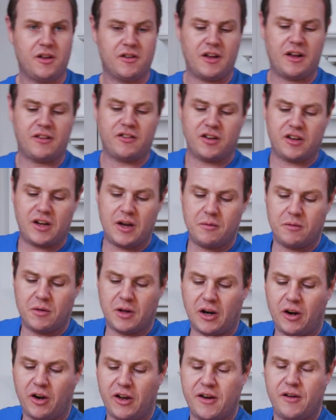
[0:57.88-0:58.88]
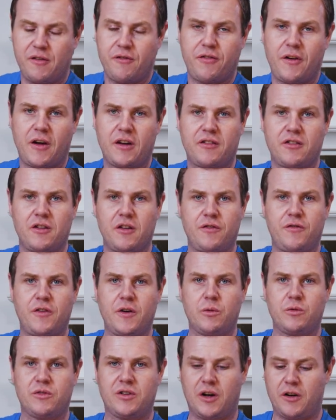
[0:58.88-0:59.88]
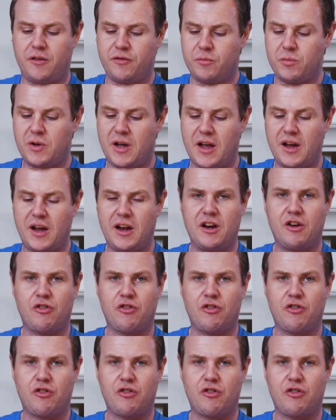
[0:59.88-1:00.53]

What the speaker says: That's to keep the clean face of the filter from getting any